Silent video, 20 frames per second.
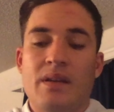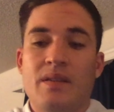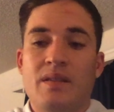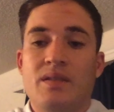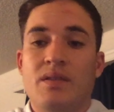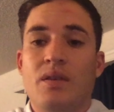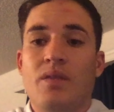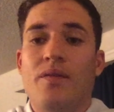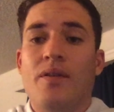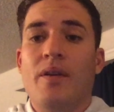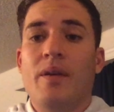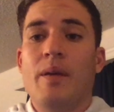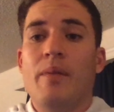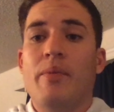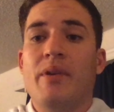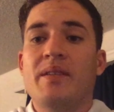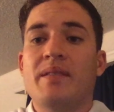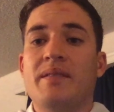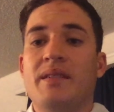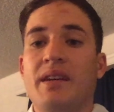So far, the
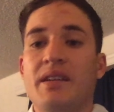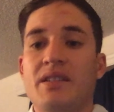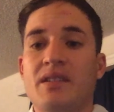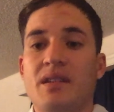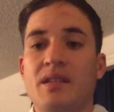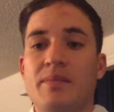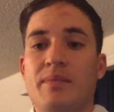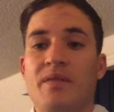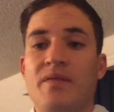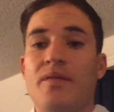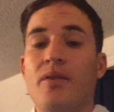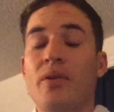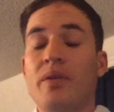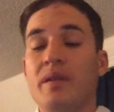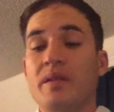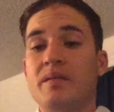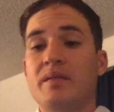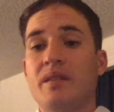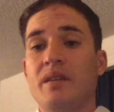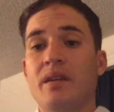presentation has been
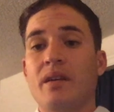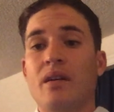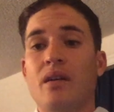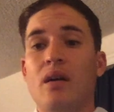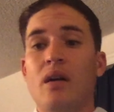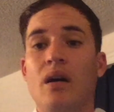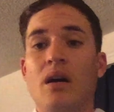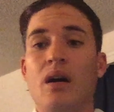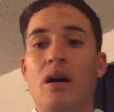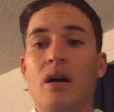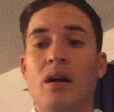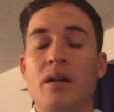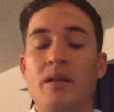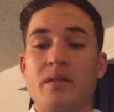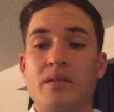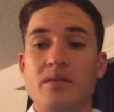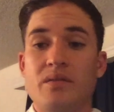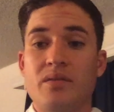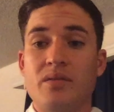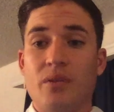focusing on
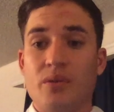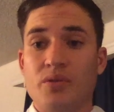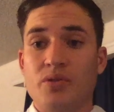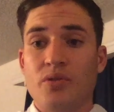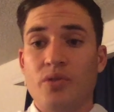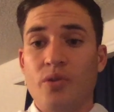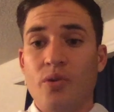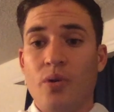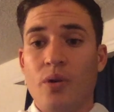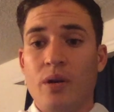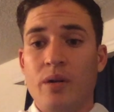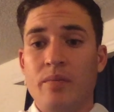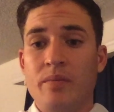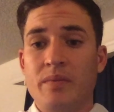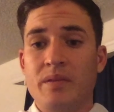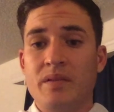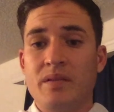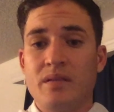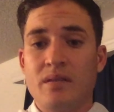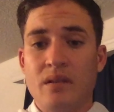social
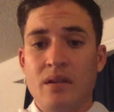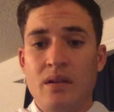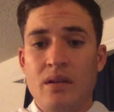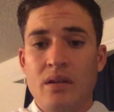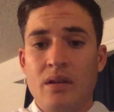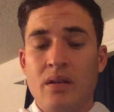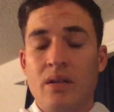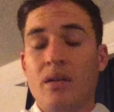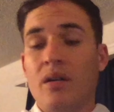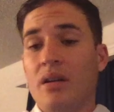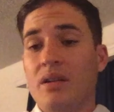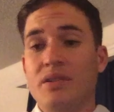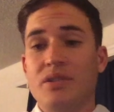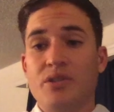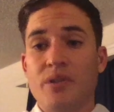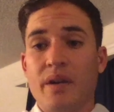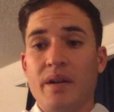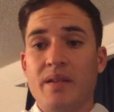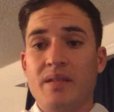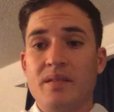norms,
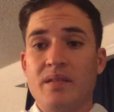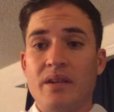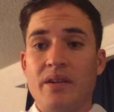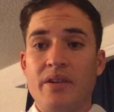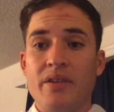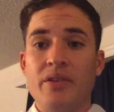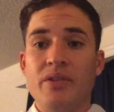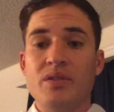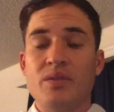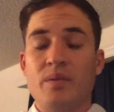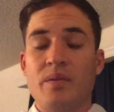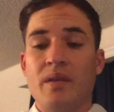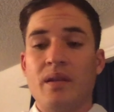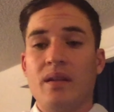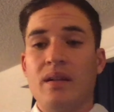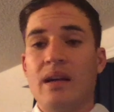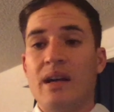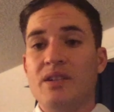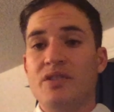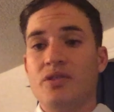constructs that are used within
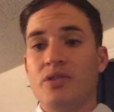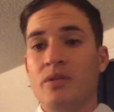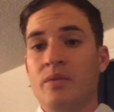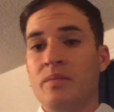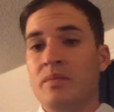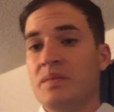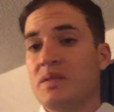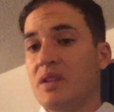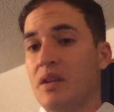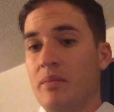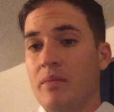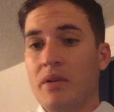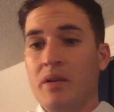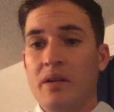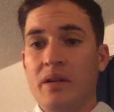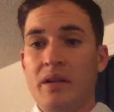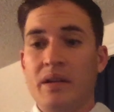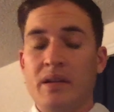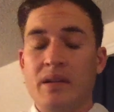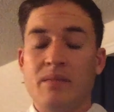classrooms,
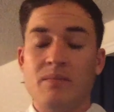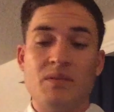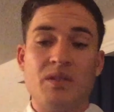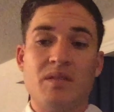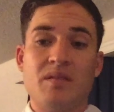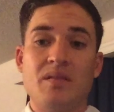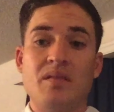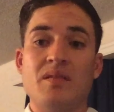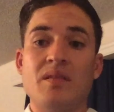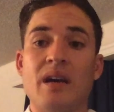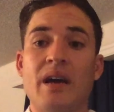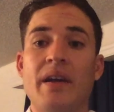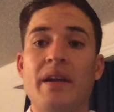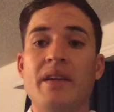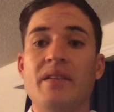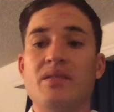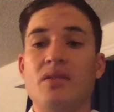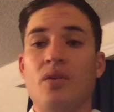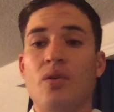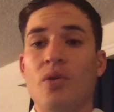community, and just society
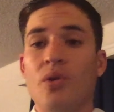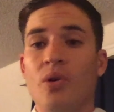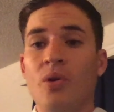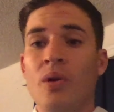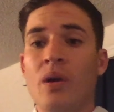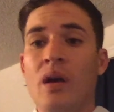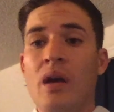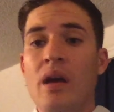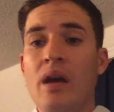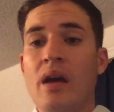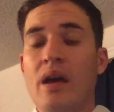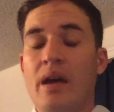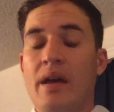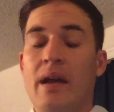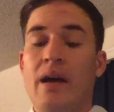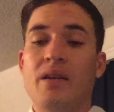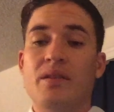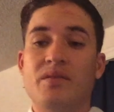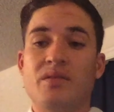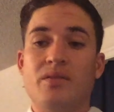as a whole, and
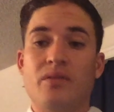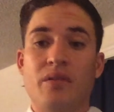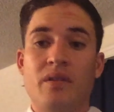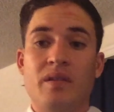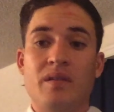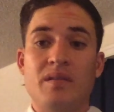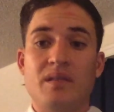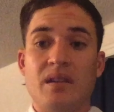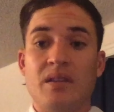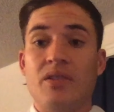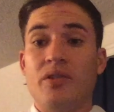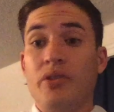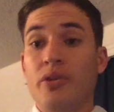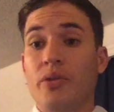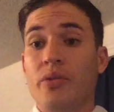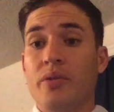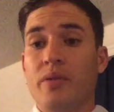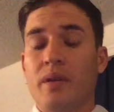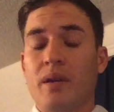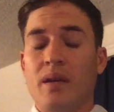how students and
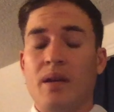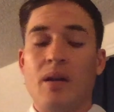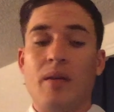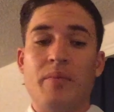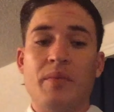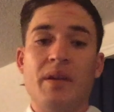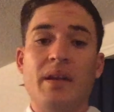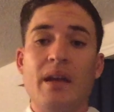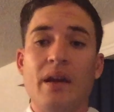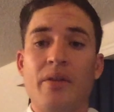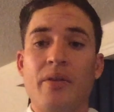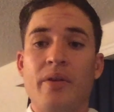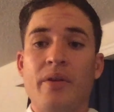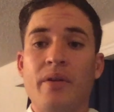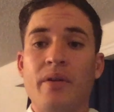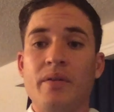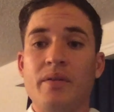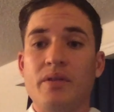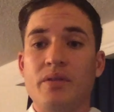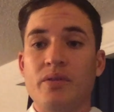youth can come
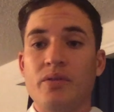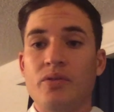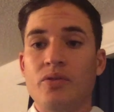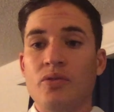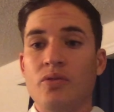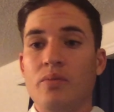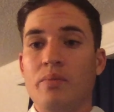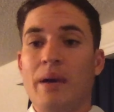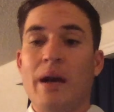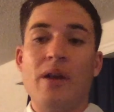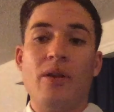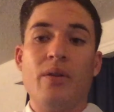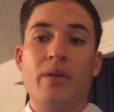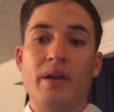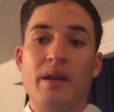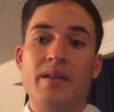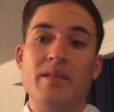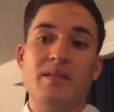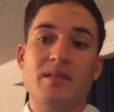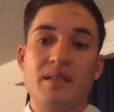together to battle
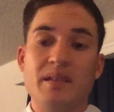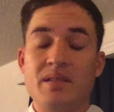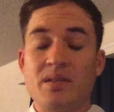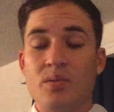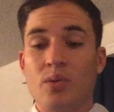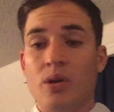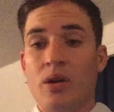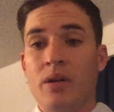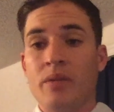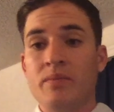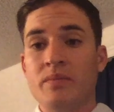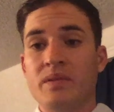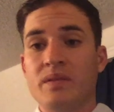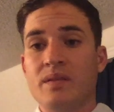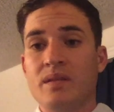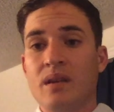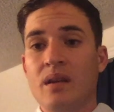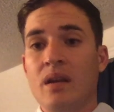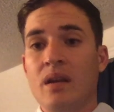against these norms,